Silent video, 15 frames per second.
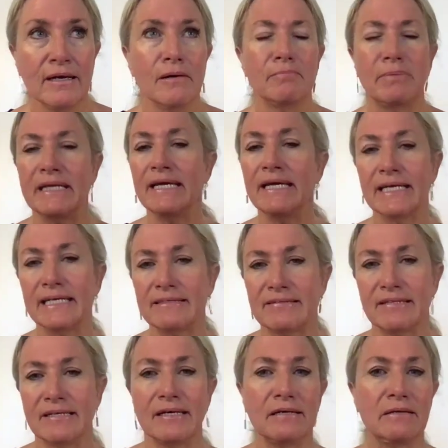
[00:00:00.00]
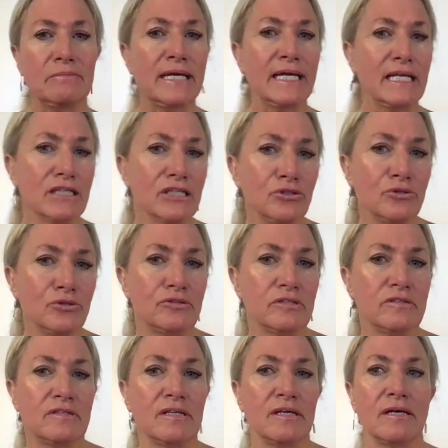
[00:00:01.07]
but he gets them, he
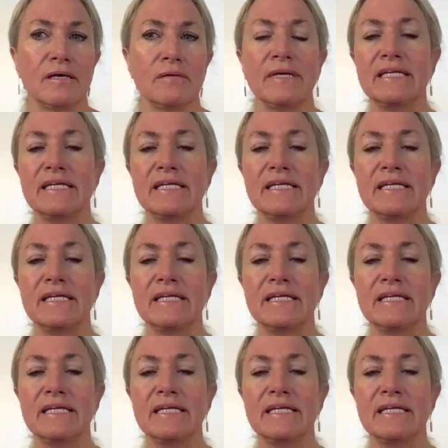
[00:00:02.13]
loses them,